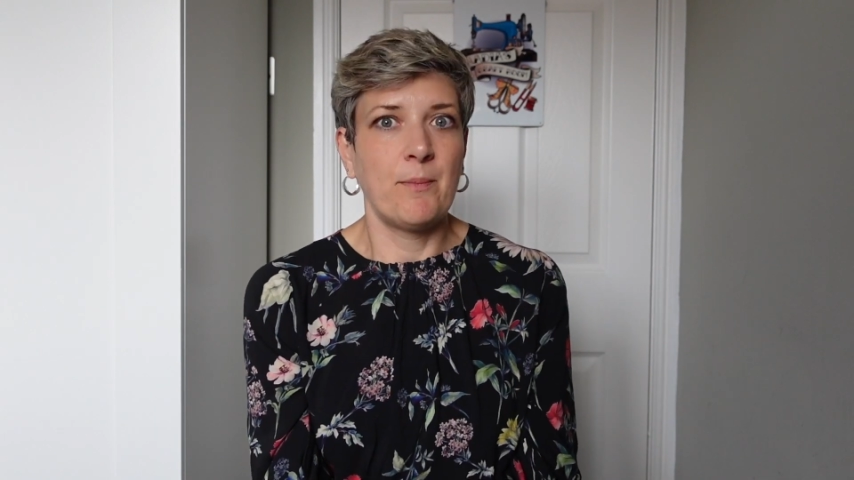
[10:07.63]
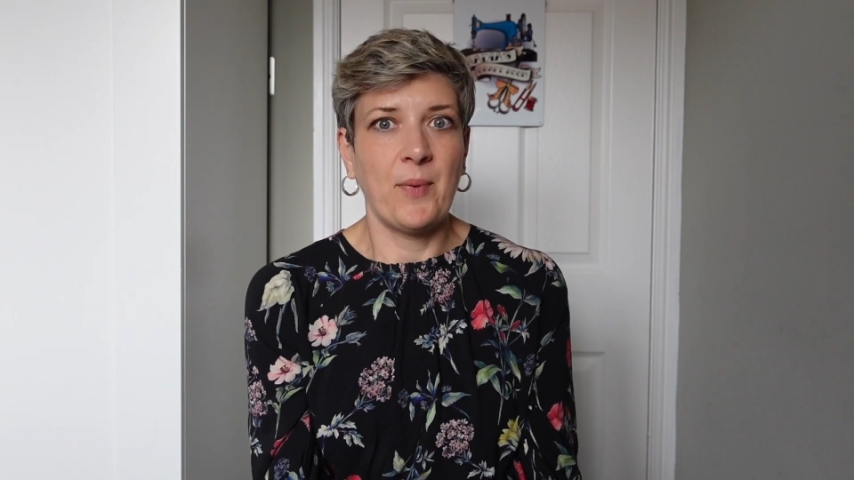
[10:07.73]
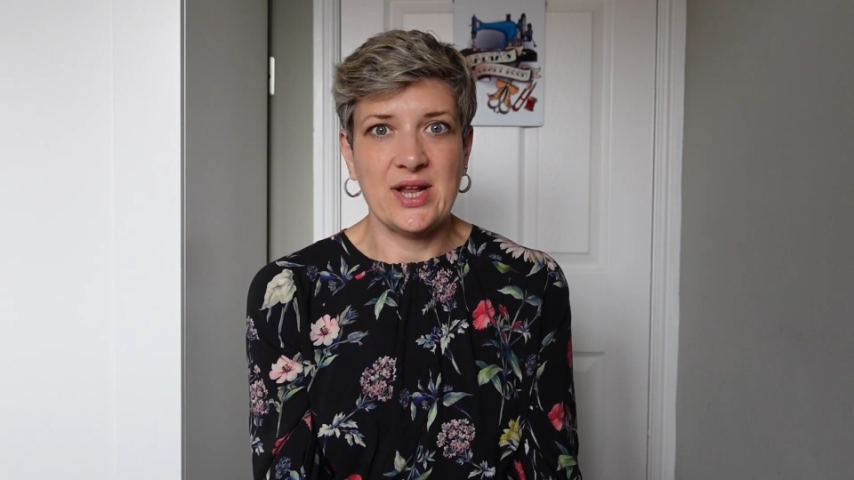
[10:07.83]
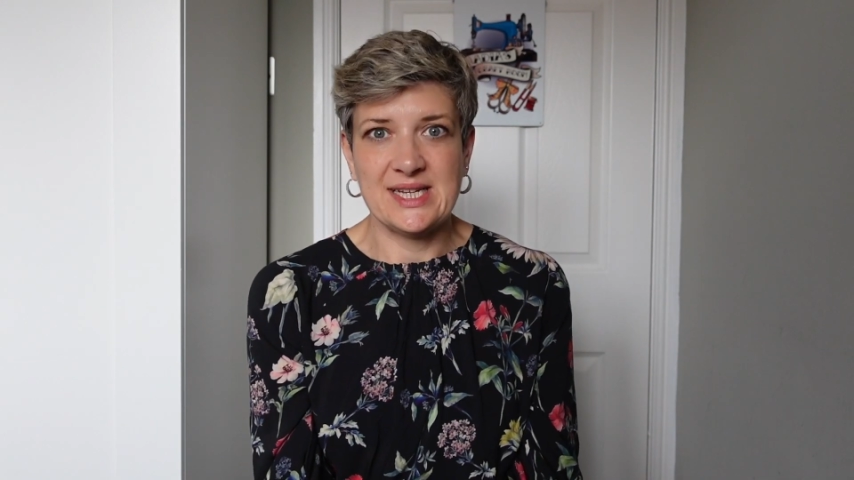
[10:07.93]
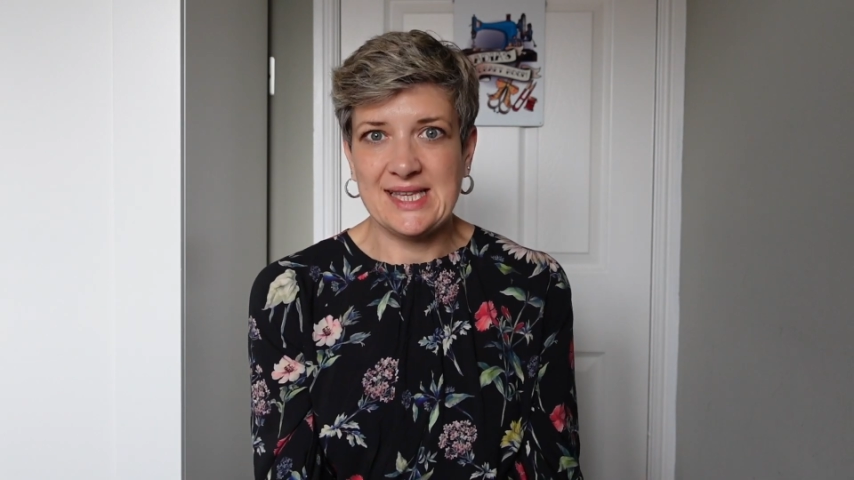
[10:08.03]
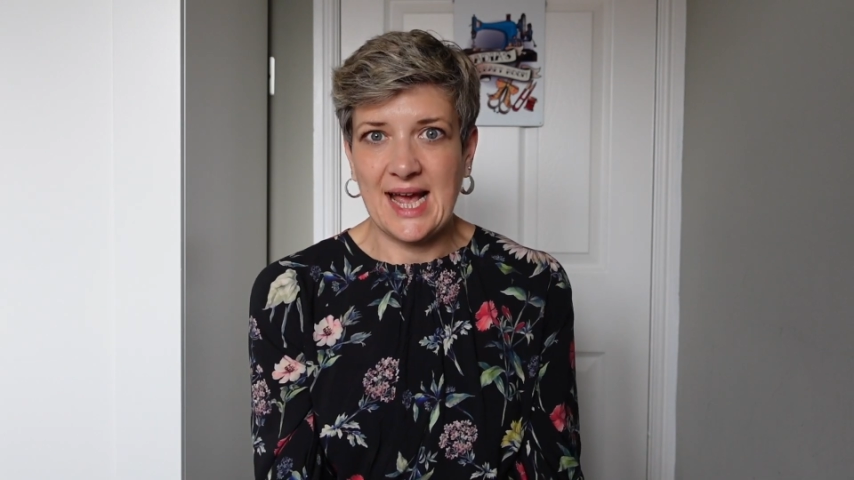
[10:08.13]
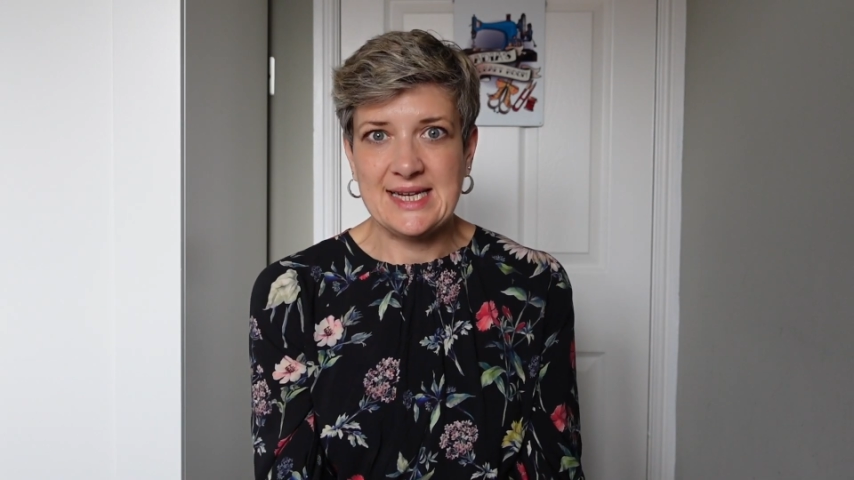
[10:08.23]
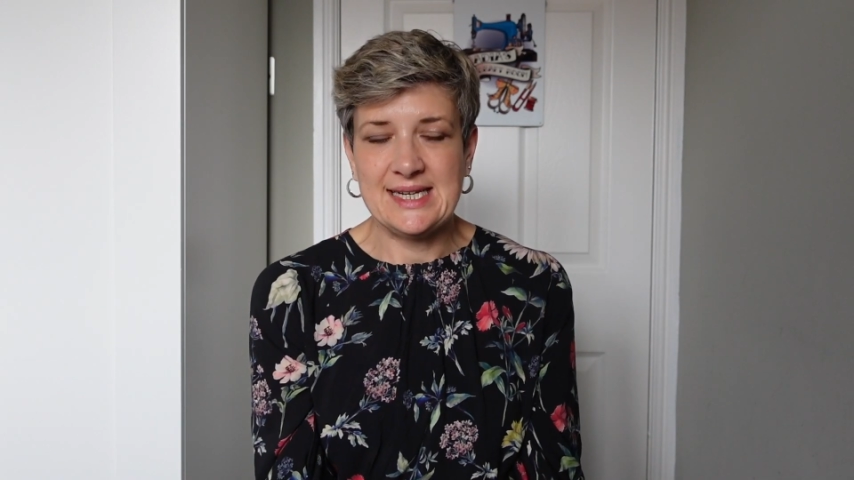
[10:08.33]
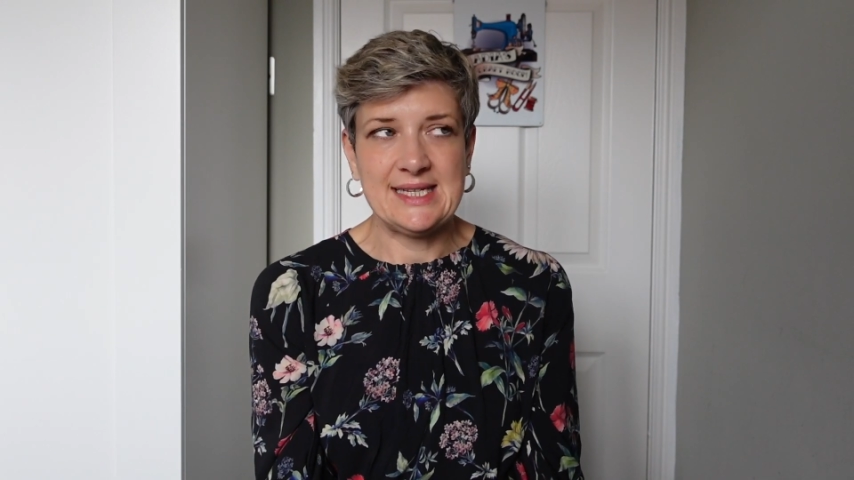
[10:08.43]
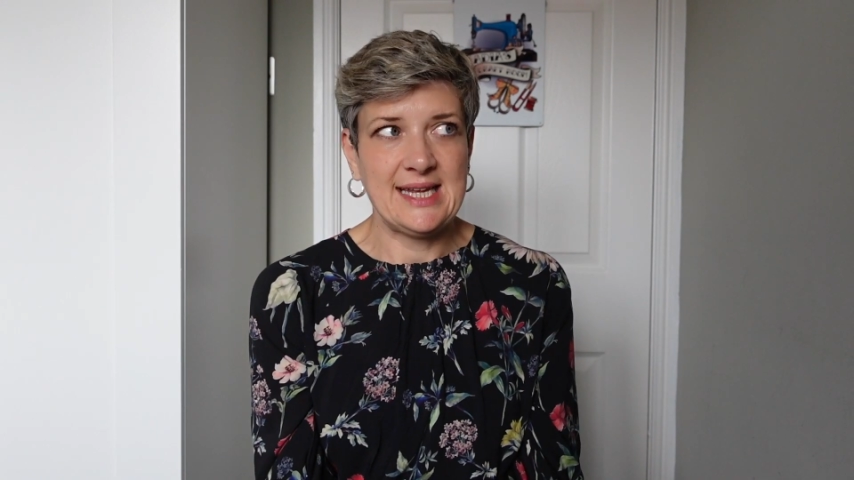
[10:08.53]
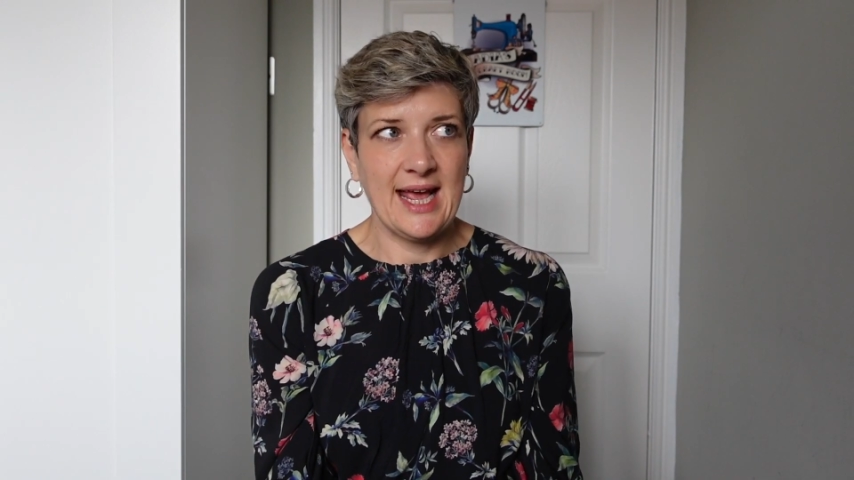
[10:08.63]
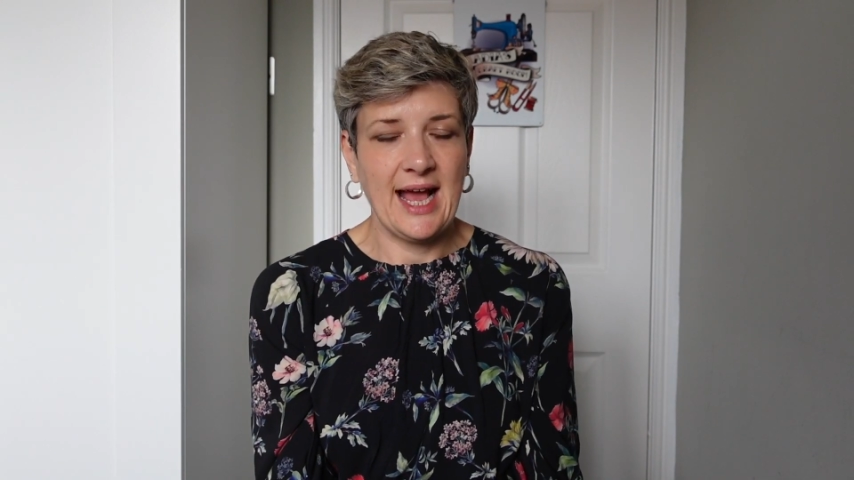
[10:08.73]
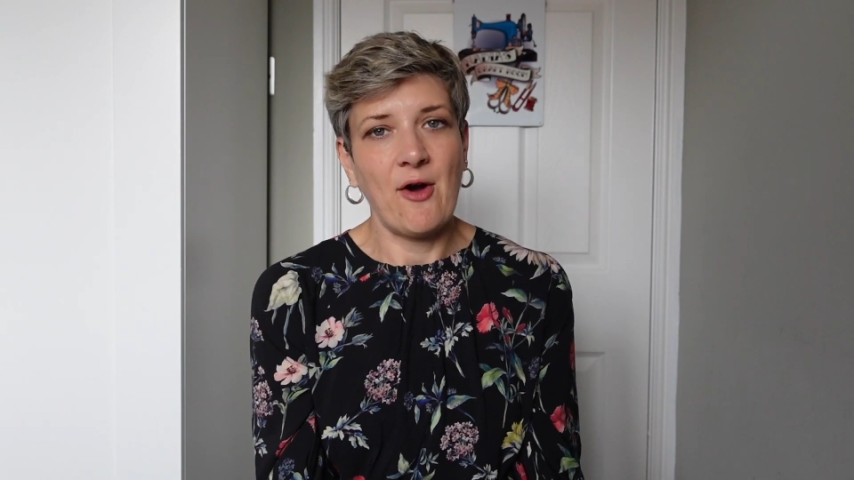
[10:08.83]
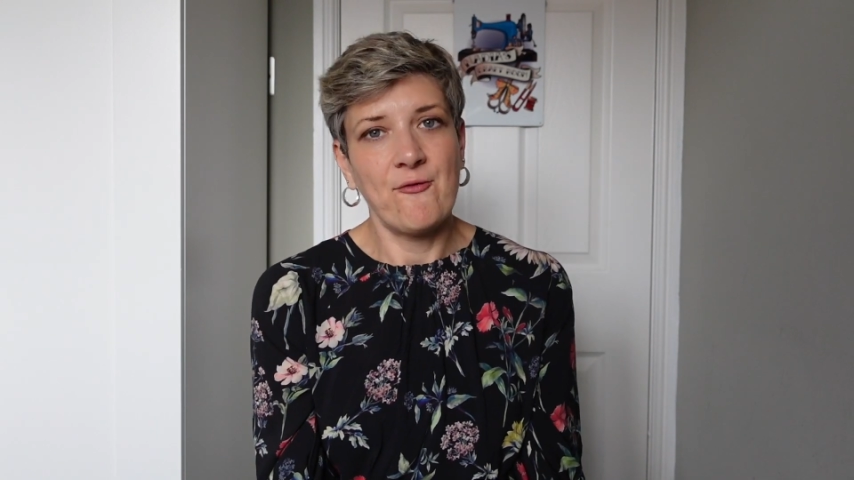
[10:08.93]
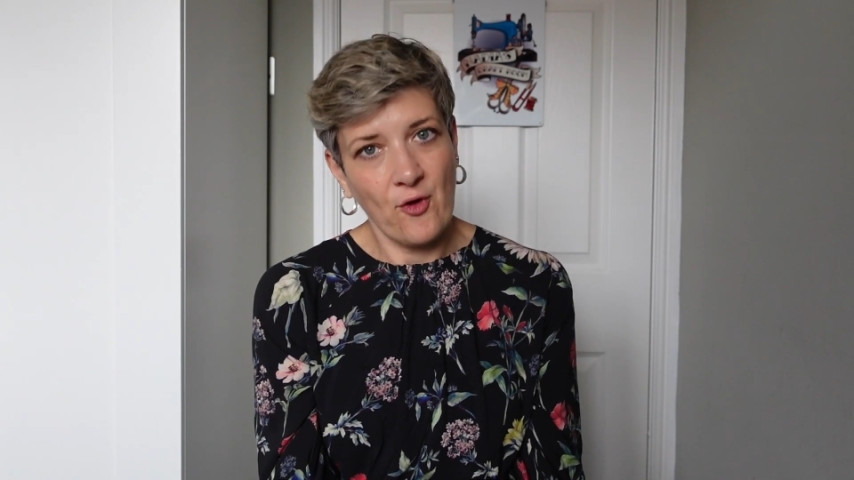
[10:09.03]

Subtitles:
But I decided to take out